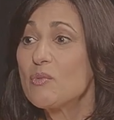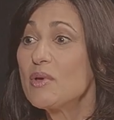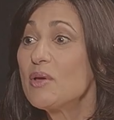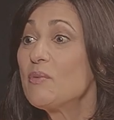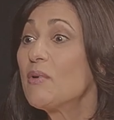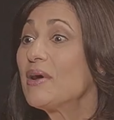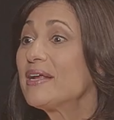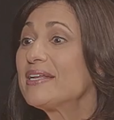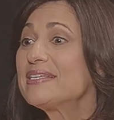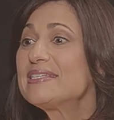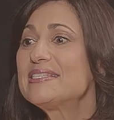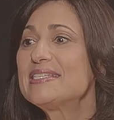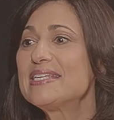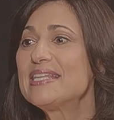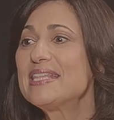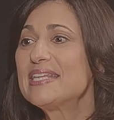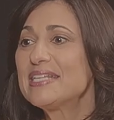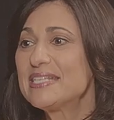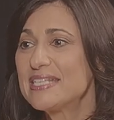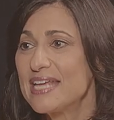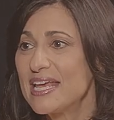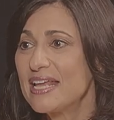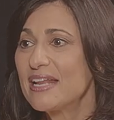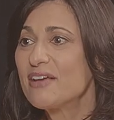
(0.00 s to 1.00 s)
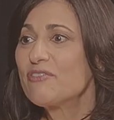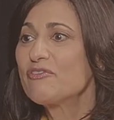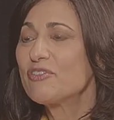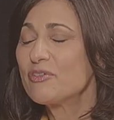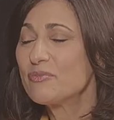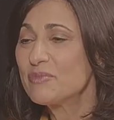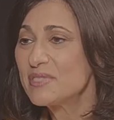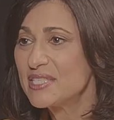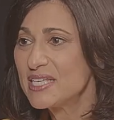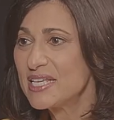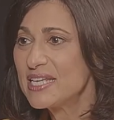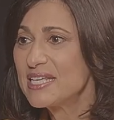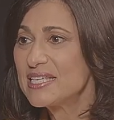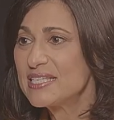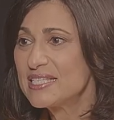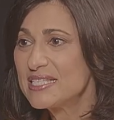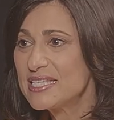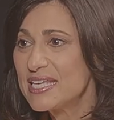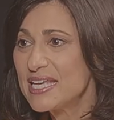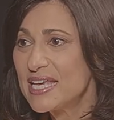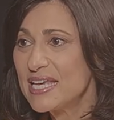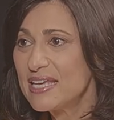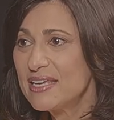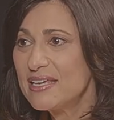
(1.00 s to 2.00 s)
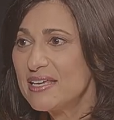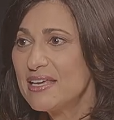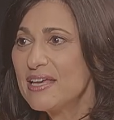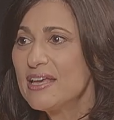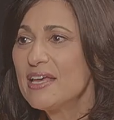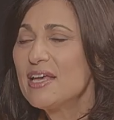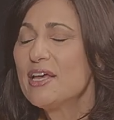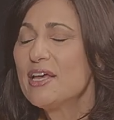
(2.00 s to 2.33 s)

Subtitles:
we want to see the data from CDC,